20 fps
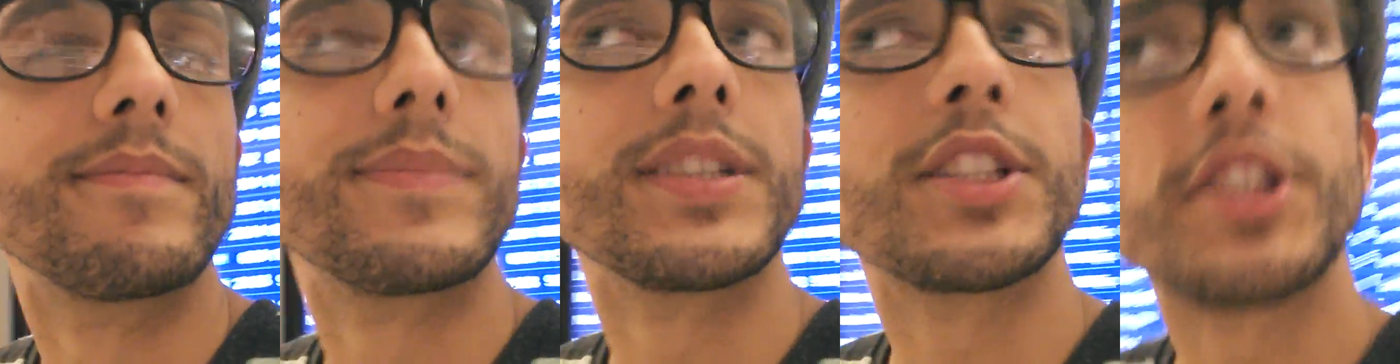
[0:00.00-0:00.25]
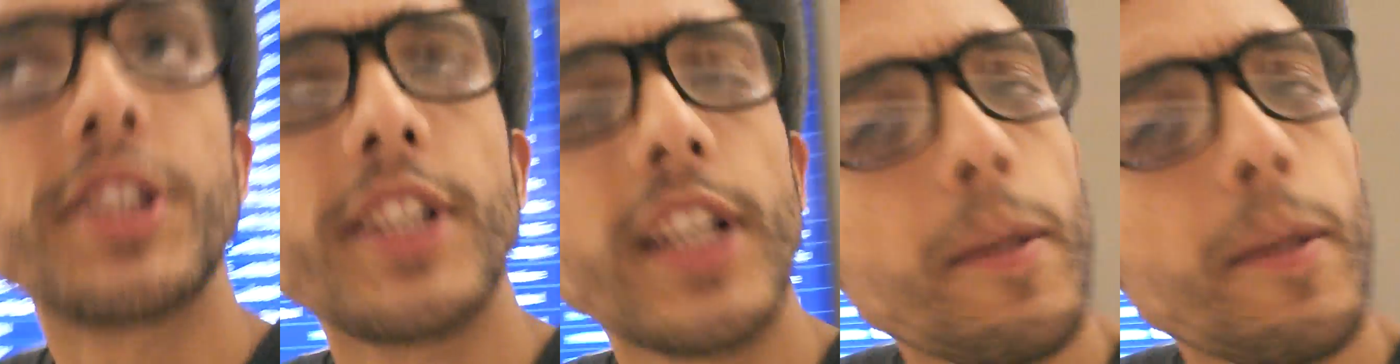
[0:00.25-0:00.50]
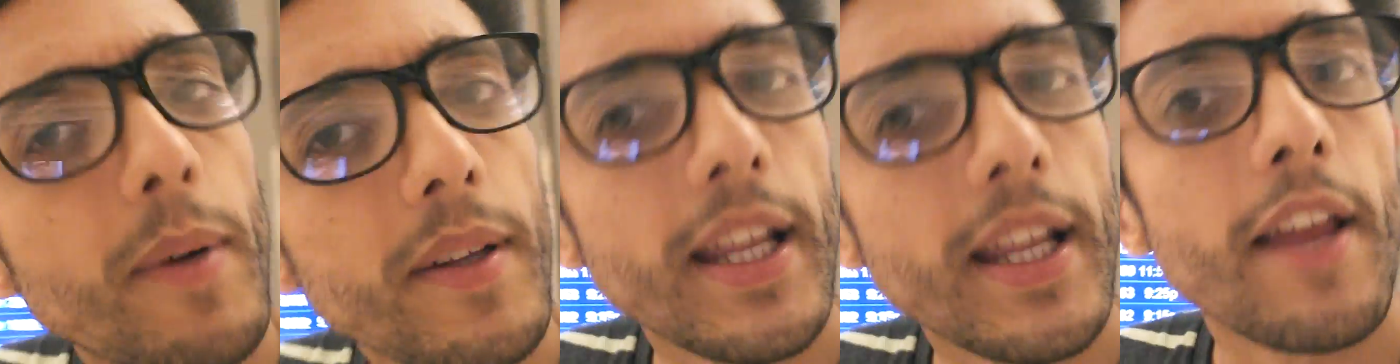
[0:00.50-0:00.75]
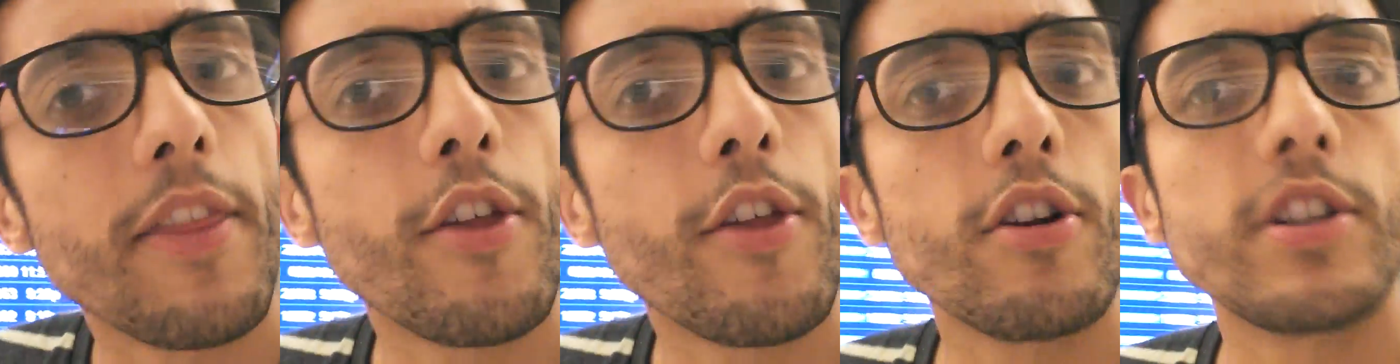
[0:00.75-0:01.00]
just think about
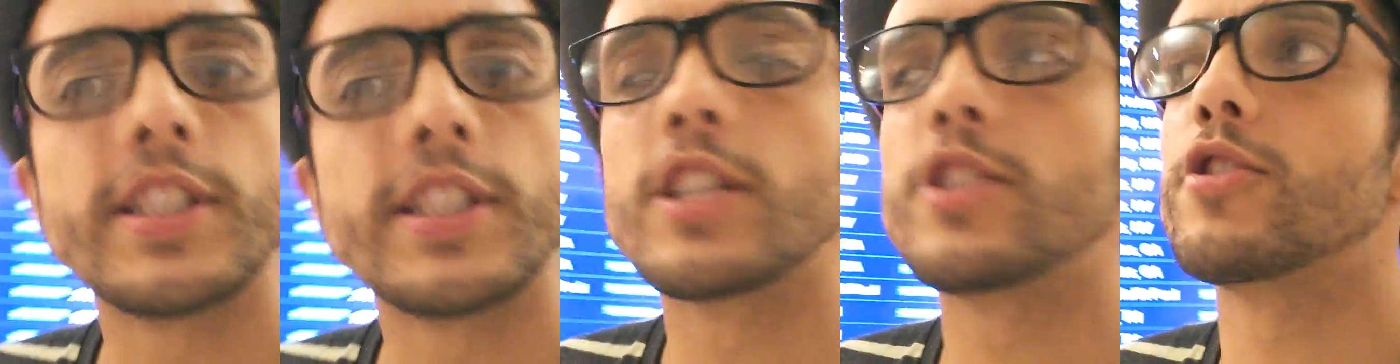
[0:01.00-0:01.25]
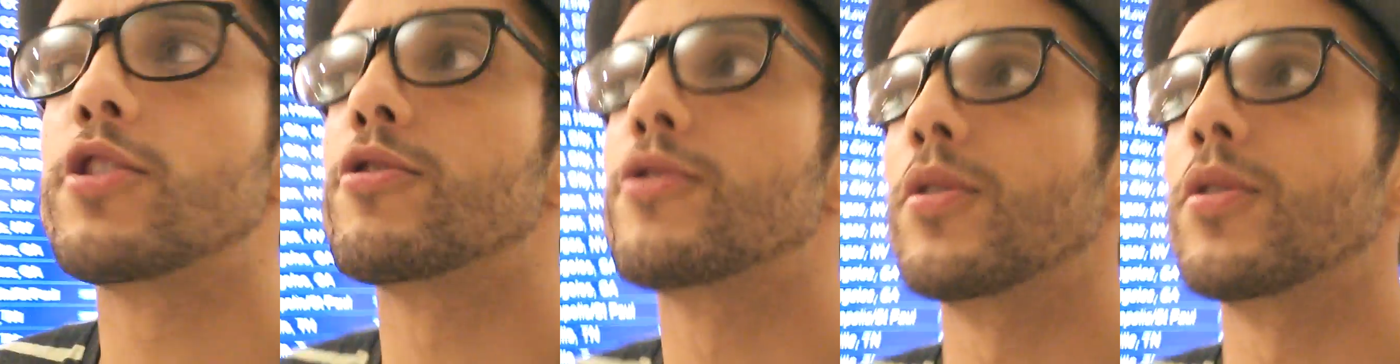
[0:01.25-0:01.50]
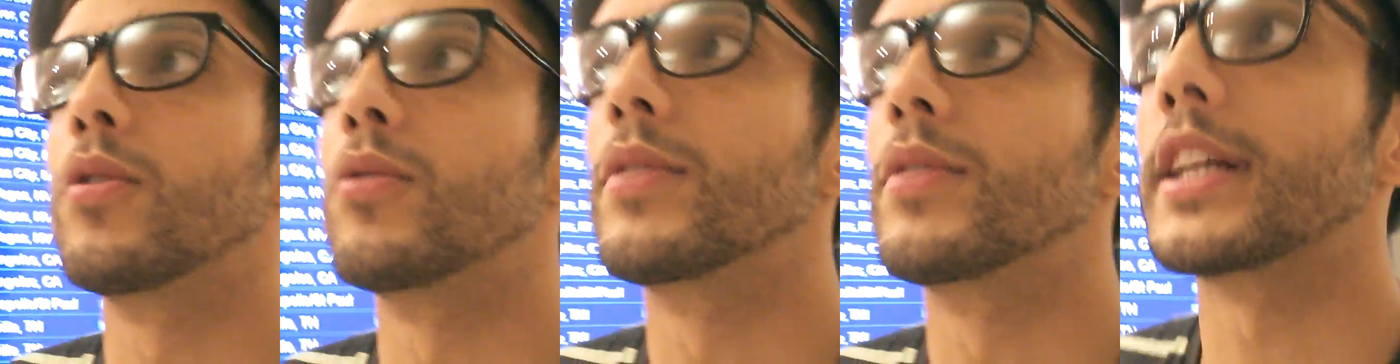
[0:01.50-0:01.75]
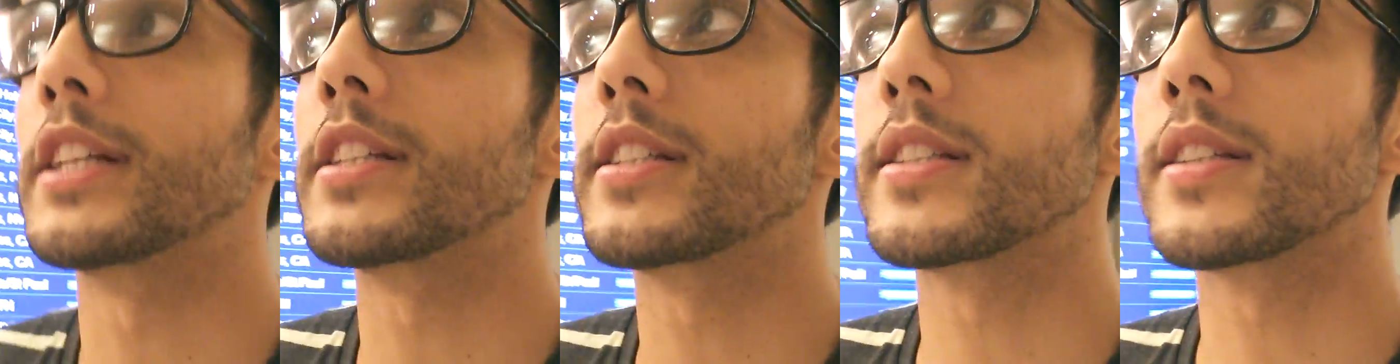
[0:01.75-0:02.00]
that. 36 years old,
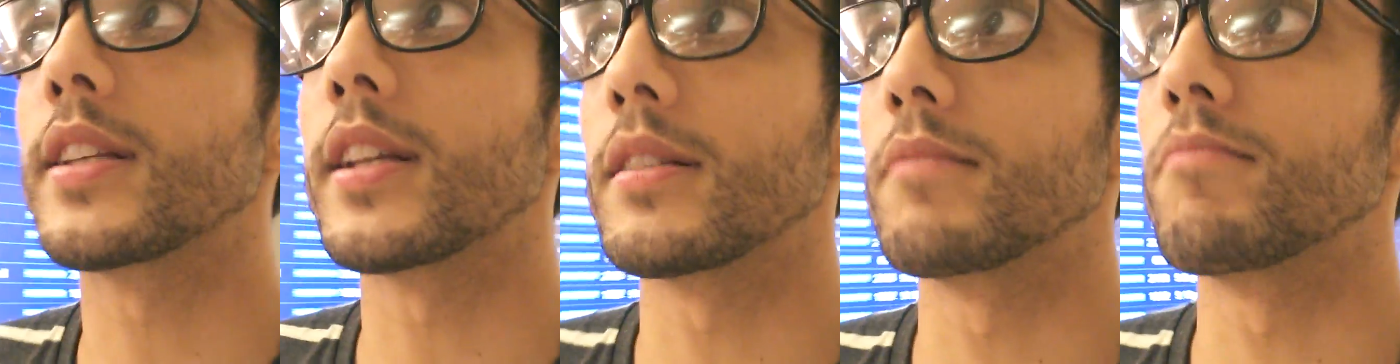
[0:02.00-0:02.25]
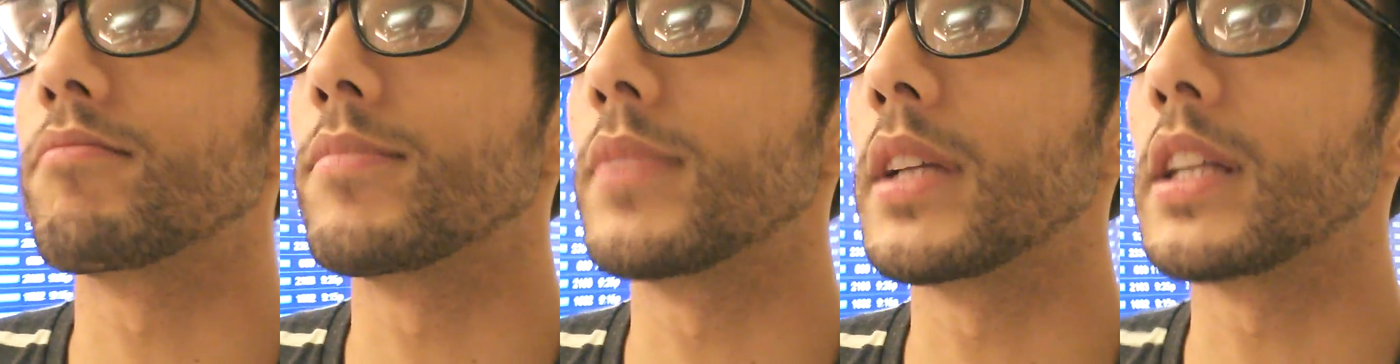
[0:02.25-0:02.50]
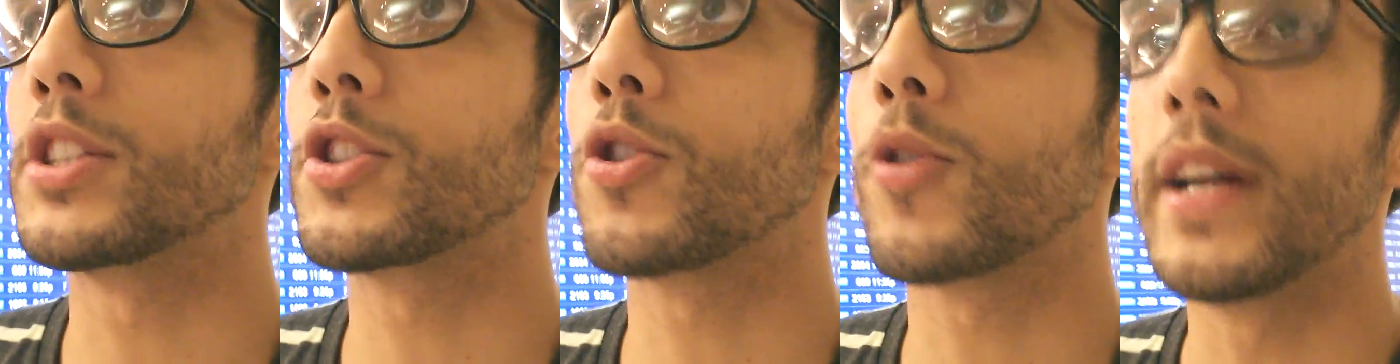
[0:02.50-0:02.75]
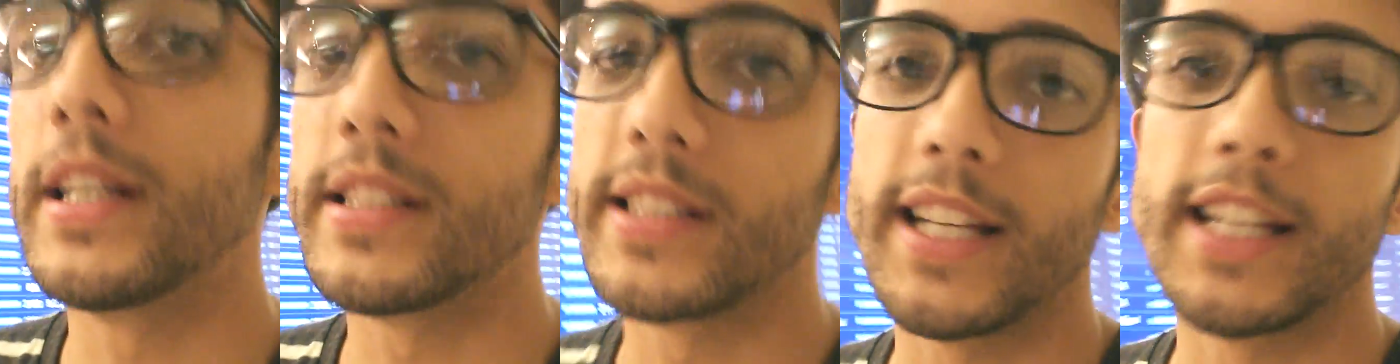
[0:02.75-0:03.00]
that's
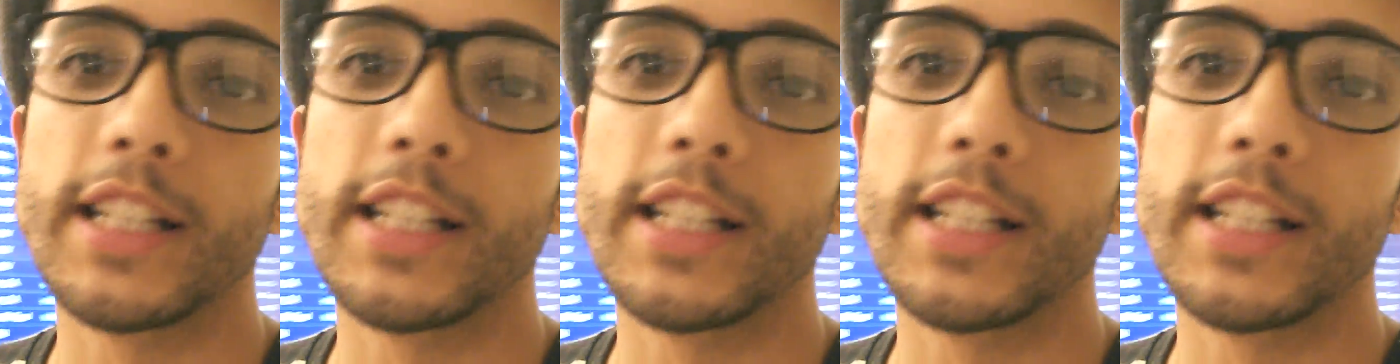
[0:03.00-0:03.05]
crazy.